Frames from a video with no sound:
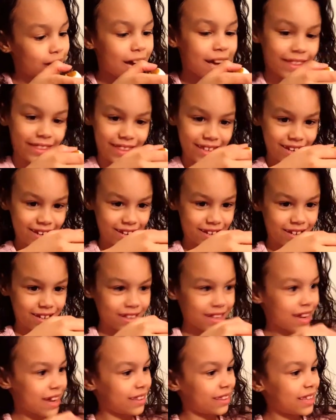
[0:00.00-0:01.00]
I think.
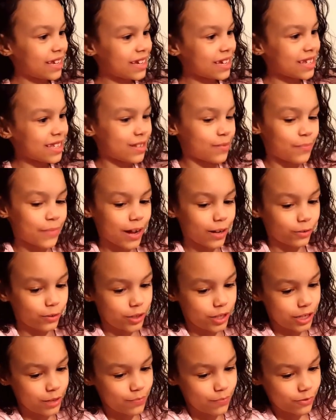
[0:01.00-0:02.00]
I think it's a
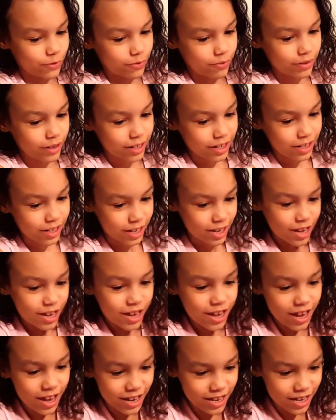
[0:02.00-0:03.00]
Maltipoo.
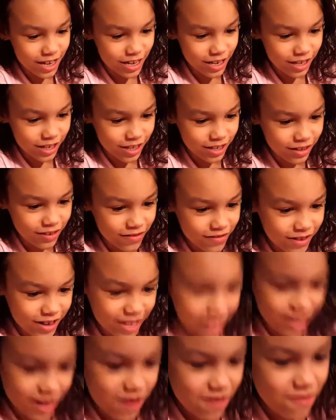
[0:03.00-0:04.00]
And he's so
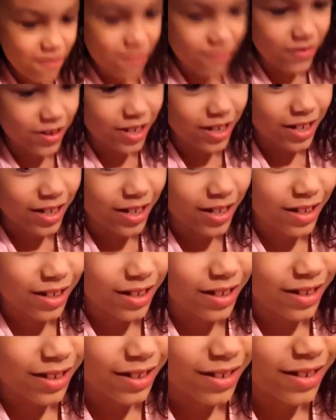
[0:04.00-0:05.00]
cute.
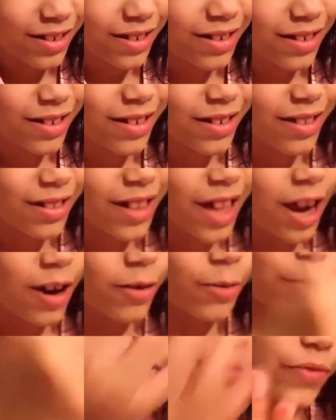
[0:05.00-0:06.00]
That
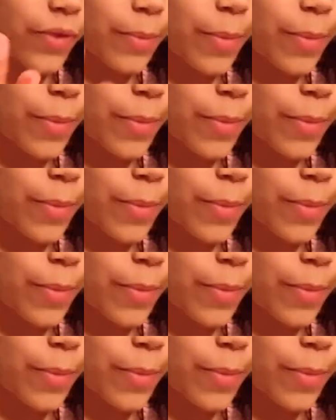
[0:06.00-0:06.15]
almost